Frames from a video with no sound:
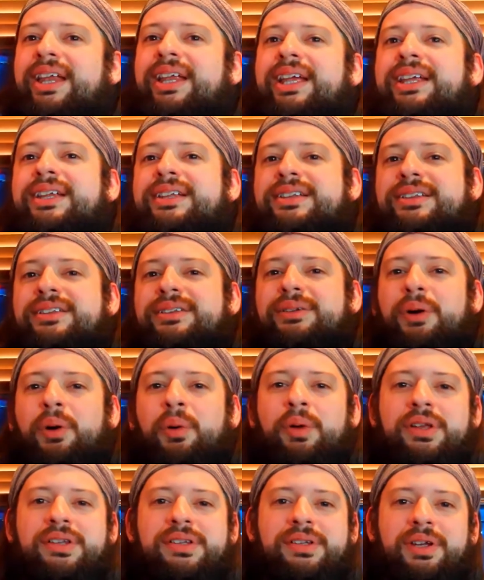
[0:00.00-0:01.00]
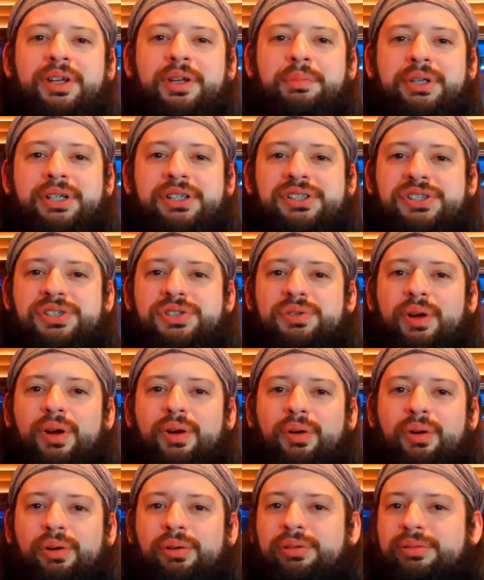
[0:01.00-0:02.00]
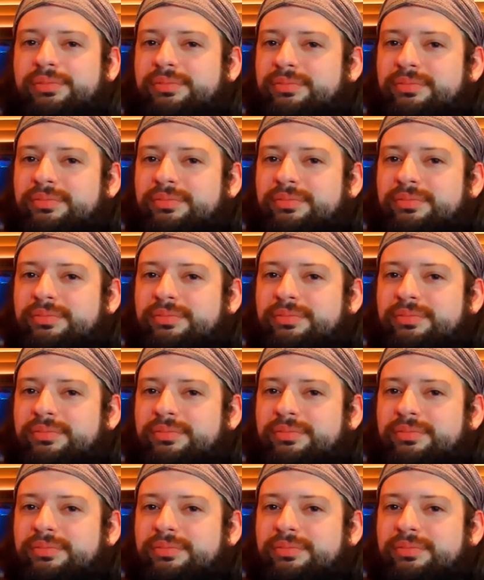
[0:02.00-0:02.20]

it's always going to be a struggle.